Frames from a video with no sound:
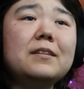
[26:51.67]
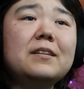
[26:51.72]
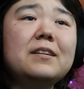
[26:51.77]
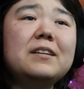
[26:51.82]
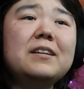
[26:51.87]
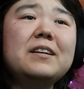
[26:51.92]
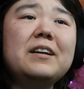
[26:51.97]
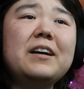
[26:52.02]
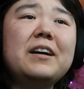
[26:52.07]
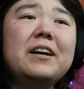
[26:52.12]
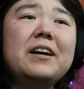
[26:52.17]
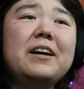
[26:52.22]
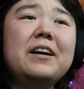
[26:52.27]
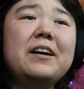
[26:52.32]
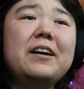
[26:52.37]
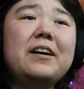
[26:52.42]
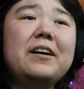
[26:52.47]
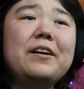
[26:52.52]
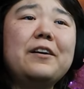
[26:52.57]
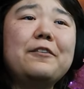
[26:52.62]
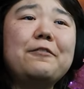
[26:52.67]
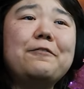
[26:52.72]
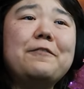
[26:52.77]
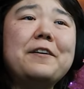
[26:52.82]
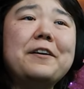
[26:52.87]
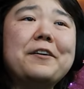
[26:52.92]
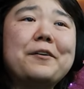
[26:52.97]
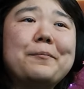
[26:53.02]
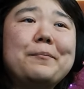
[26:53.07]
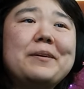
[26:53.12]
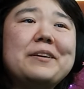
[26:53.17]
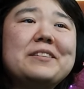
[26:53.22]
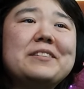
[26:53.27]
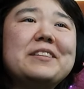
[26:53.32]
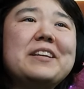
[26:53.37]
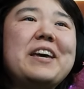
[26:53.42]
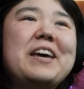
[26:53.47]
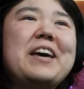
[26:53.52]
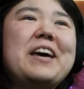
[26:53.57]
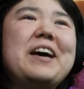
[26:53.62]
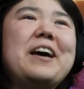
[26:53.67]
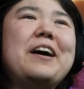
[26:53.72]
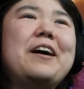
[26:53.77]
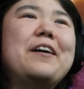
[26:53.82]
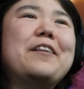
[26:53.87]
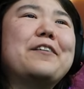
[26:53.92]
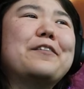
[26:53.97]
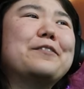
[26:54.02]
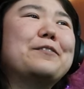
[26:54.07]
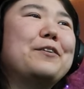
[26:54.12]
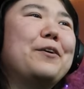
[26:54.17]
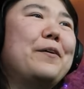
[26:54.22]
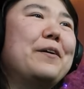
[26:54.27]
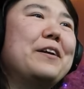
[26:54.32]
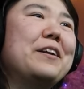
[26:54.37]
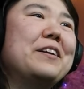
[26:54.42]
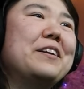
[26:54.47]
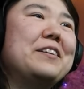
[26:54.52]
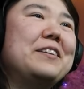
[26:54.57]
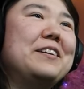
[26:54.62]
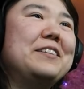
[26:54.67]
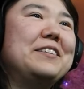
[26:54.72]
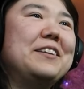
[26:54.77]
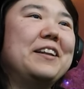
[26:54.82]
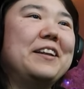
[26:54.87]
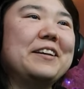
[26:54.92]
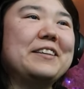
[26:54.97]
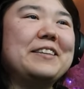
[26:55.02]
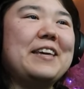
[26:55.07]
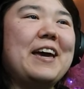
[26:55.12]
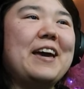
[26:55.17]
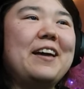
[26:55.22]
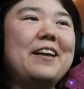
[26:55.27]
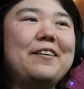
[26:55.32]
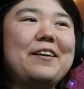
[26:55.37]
Oh, finger mist. Oh, they're going into detail again.